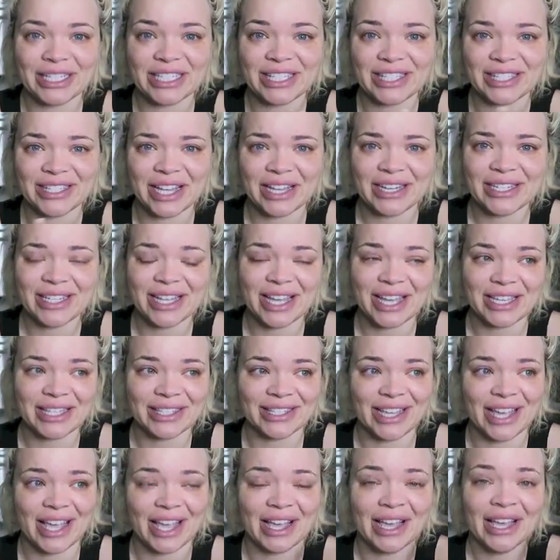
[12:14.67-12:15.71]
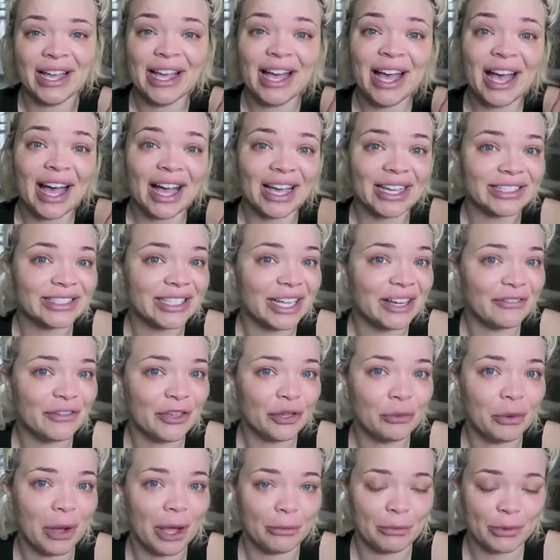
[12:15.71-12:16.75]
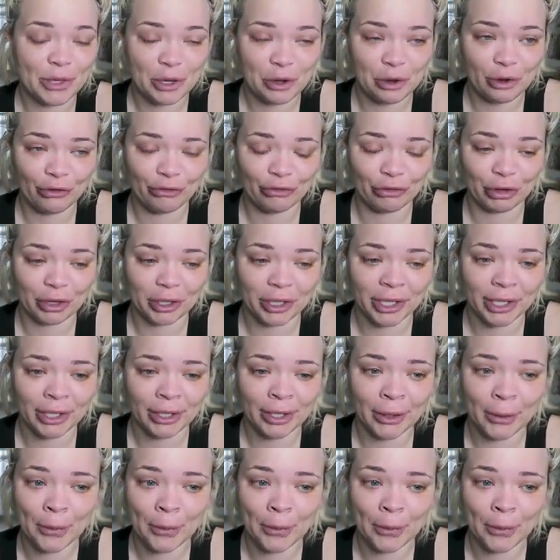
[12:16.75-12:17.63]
to Sunday saying, I love you, I'll be over,